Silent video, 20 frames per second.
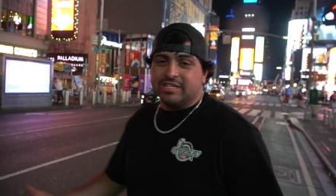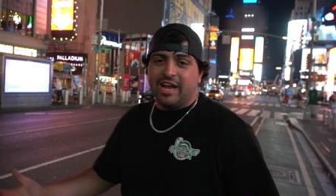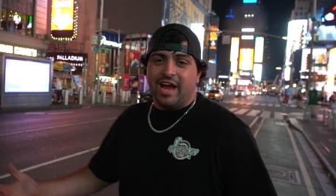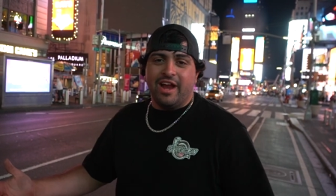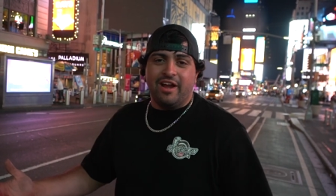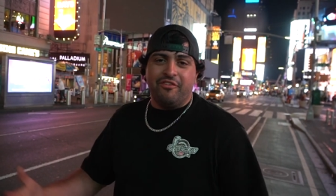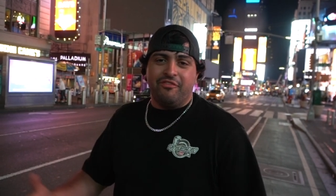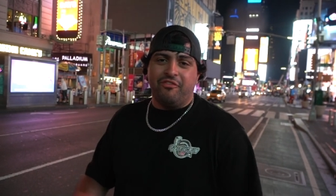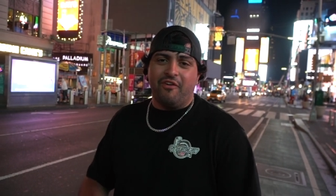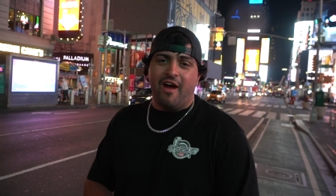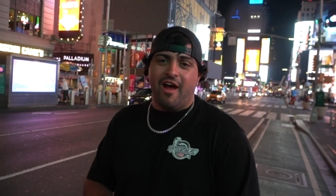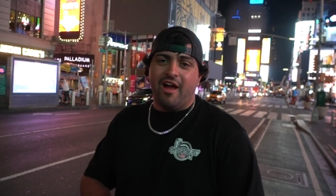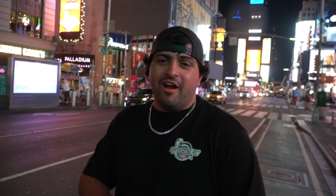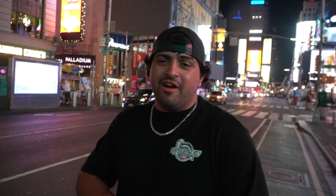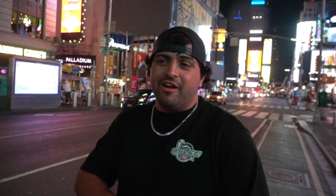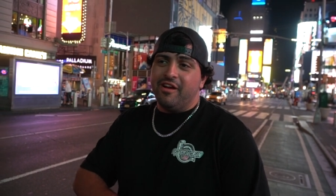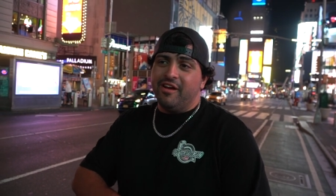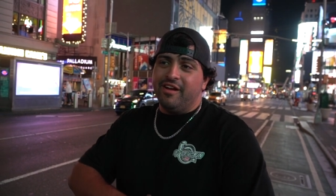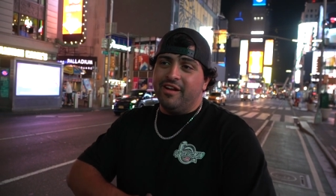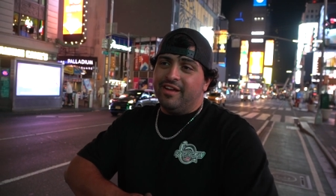kind of
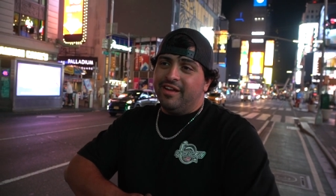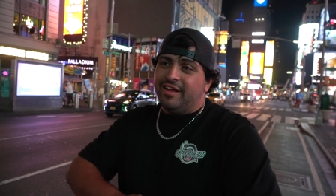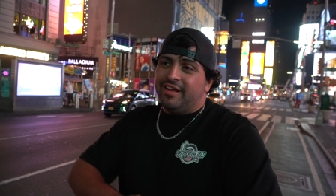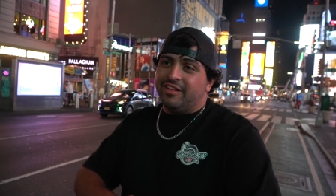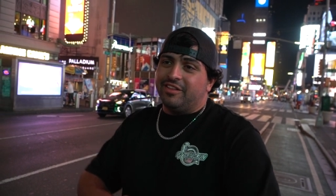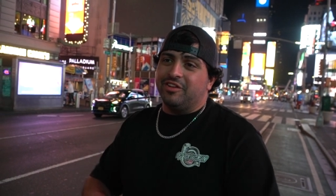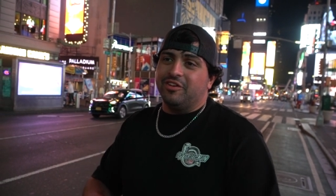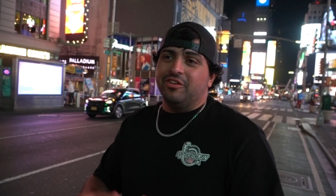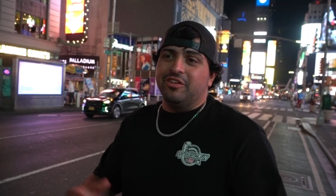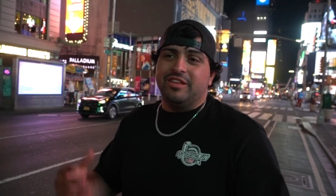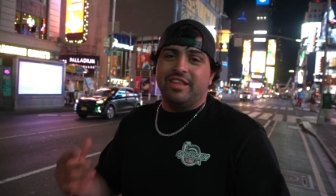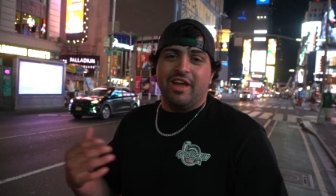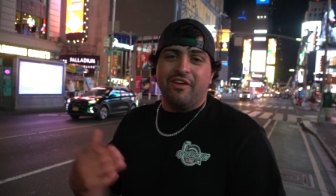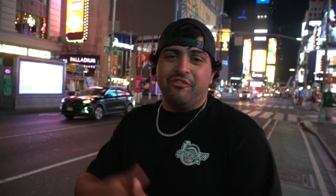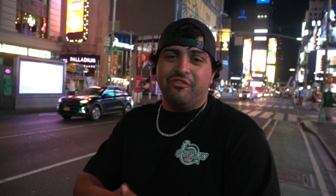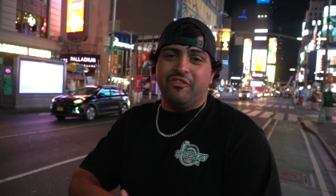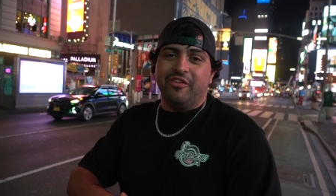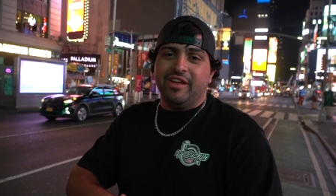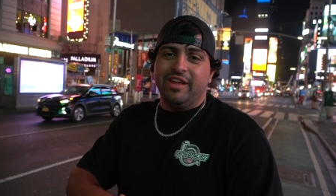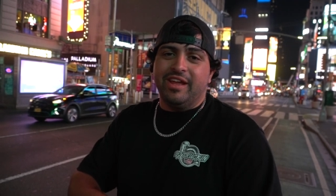fire. Dude,
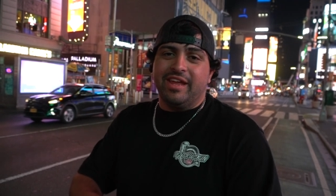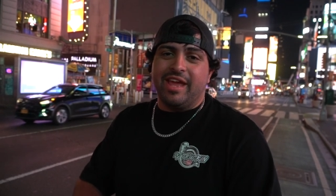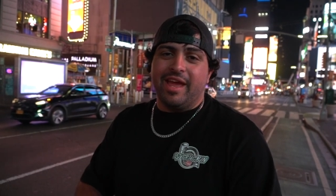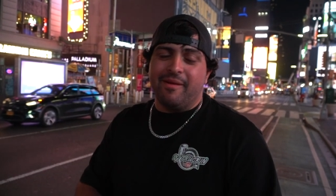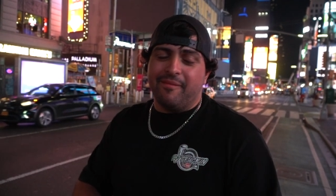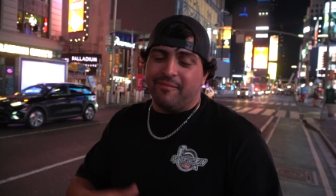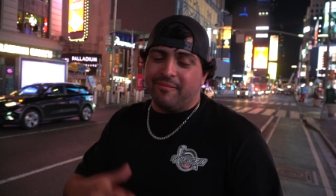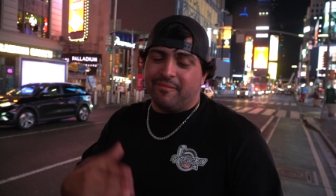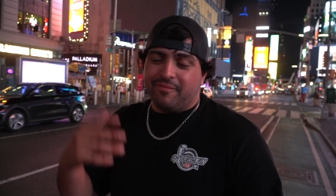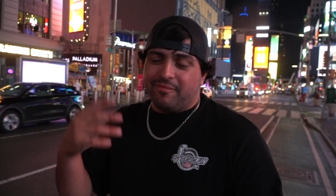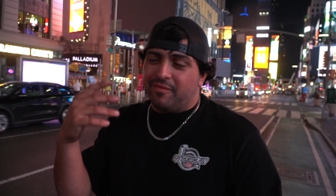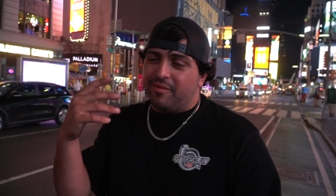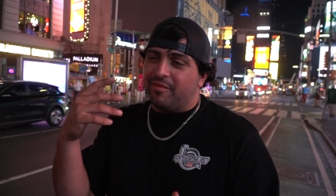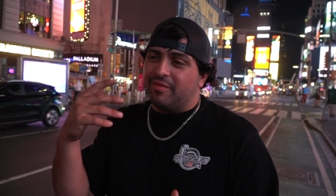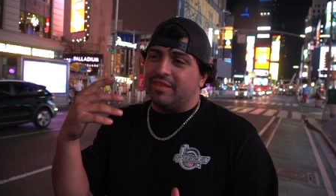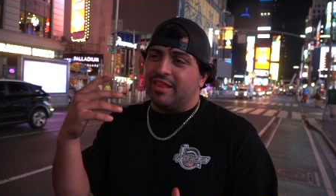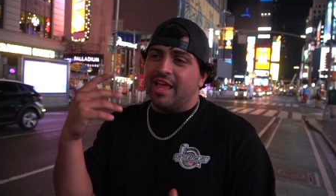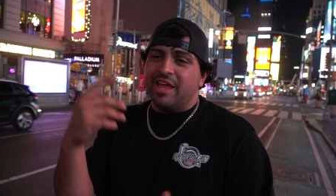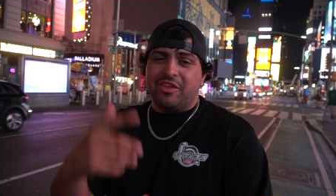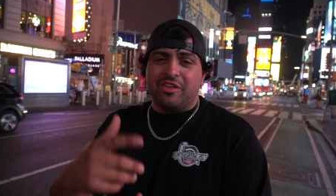definitely can't
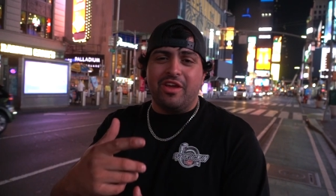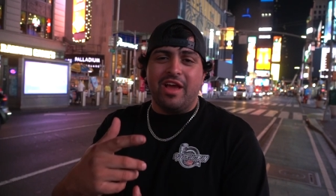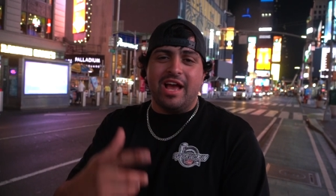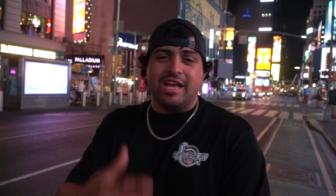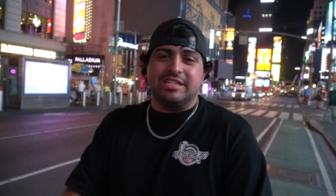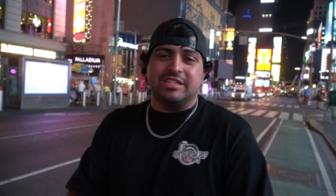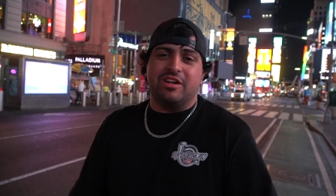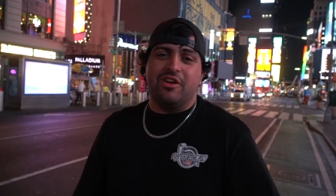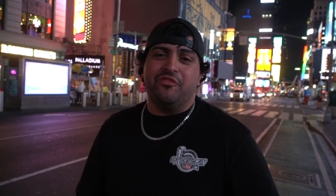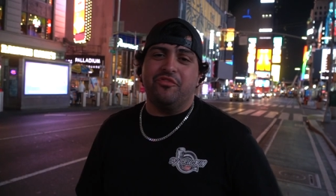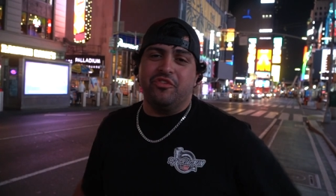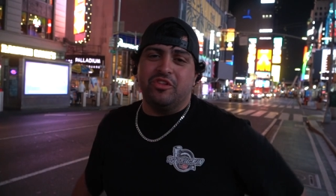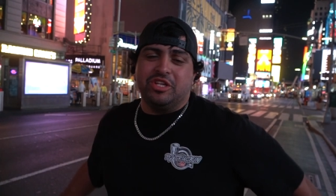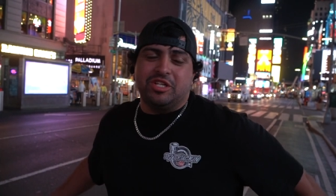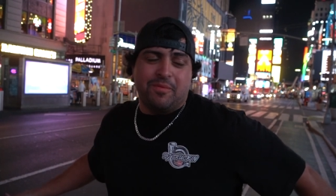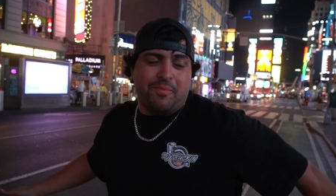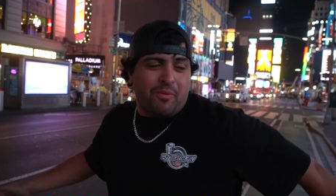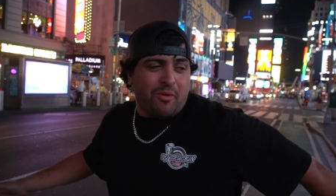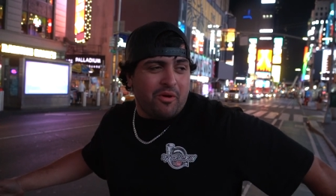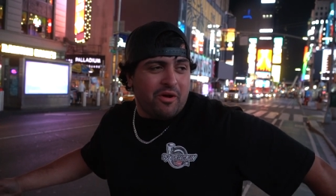thank you guys enough for the
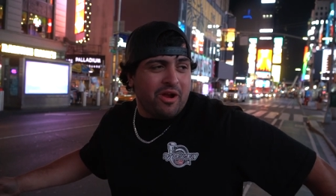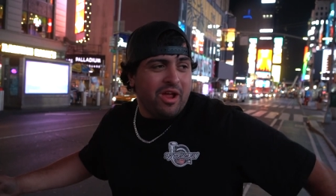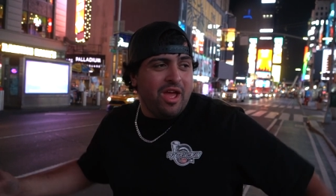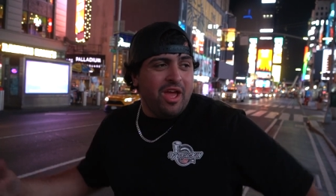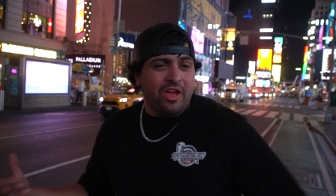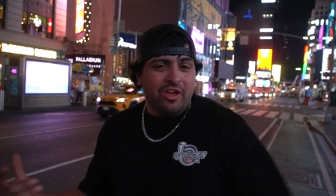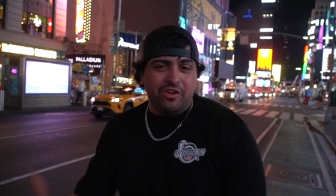support.